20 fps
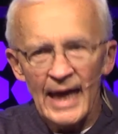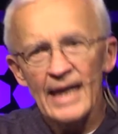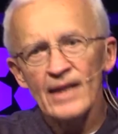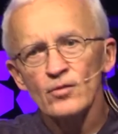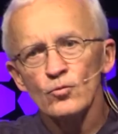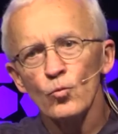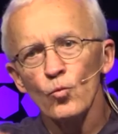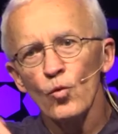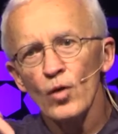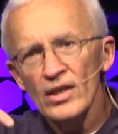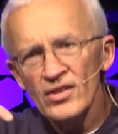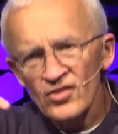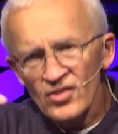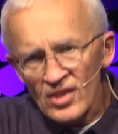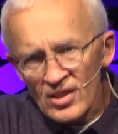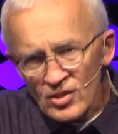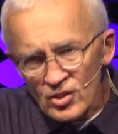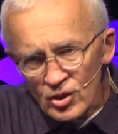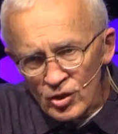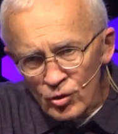And
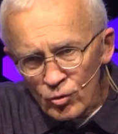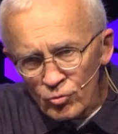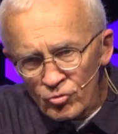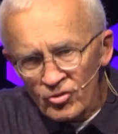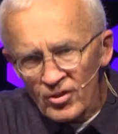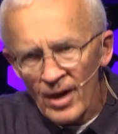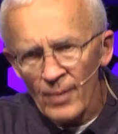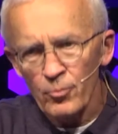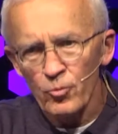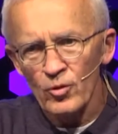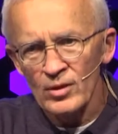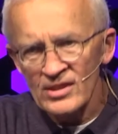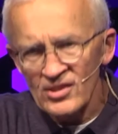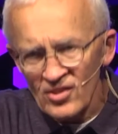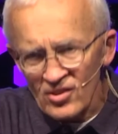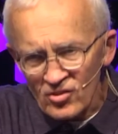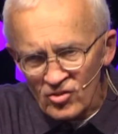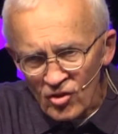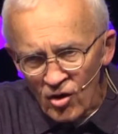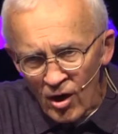once it's used up,
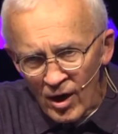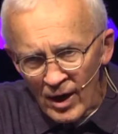once it's